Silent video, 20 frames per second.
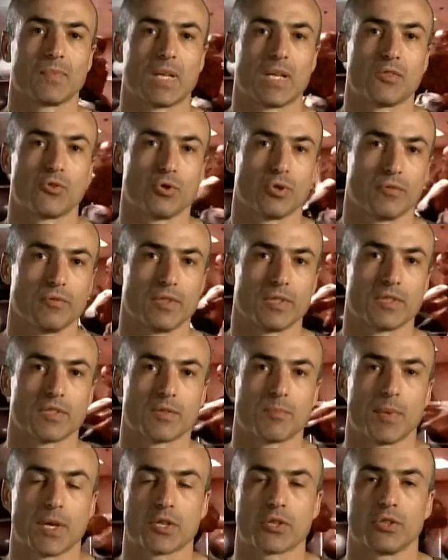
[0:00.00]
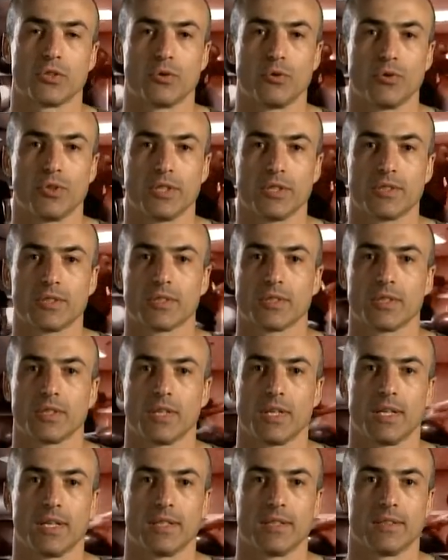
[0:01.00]
I served in a special unit,
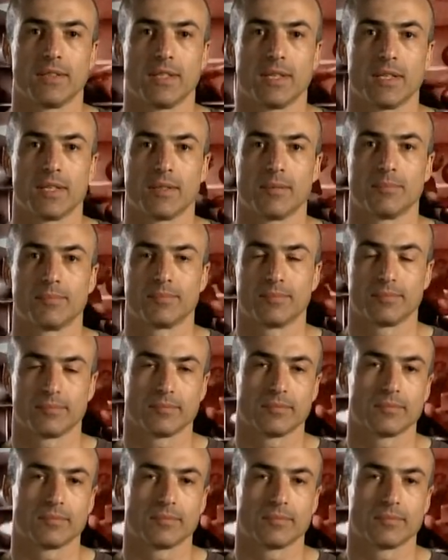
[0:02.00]
and um,